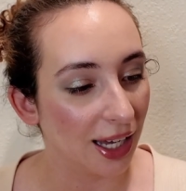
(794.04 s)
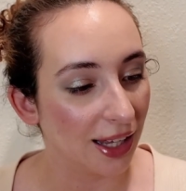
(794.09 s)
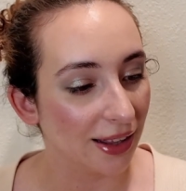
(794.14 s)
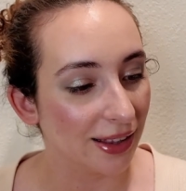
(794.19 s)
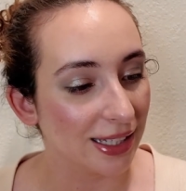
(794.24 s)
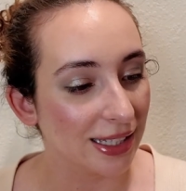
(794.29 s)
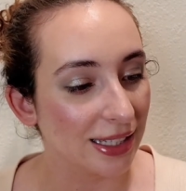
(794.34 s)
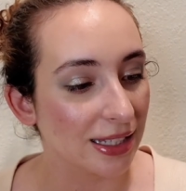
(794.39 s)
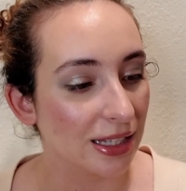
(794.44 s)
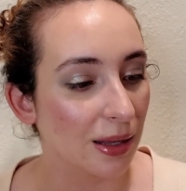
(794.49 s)

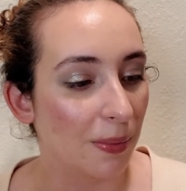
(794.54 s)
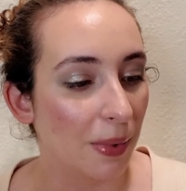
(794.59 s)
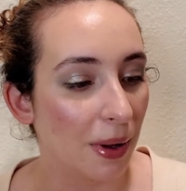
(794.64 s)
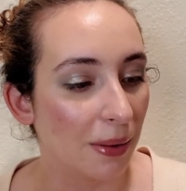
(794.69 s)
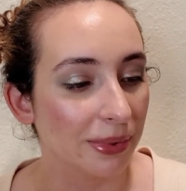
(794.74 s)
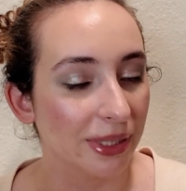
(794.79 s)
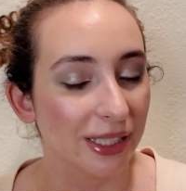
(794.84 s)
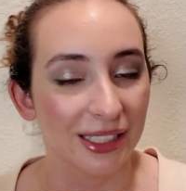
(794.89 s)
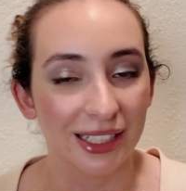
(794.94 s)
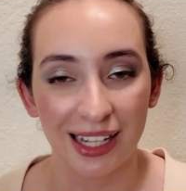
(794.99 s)
and this is the
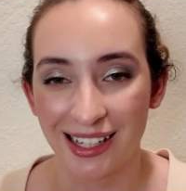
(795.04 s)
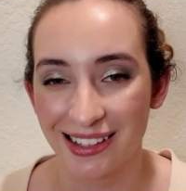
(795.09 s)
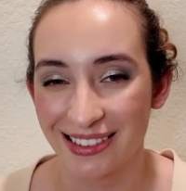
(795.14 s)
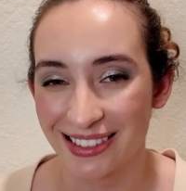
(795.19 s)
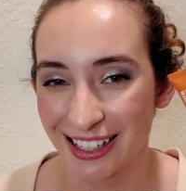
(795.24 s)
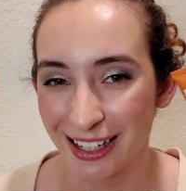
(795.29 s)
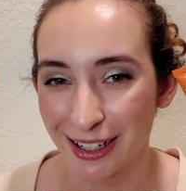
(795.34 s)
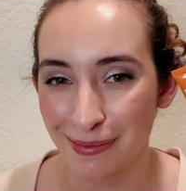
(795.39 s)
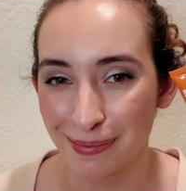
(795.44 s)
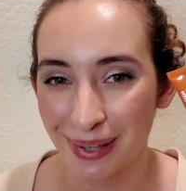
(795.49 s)
Pumpkin
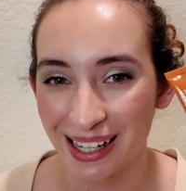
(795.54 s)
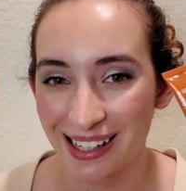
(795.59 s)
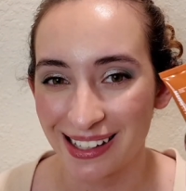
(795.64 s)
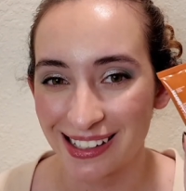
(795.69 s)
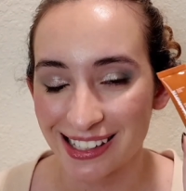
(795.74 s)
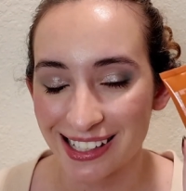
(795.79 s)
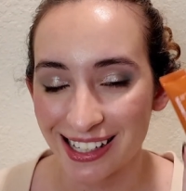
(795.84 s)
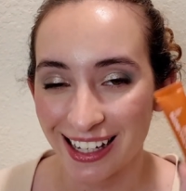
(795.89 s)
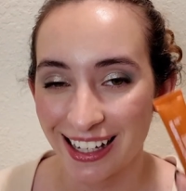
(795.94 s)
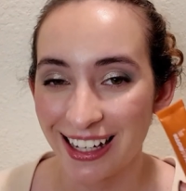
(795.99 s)
Enzyme
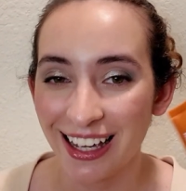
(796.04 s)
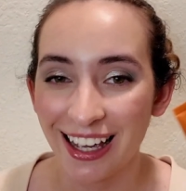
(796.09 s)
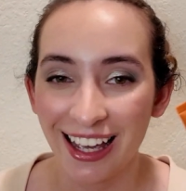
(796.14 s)
Mask.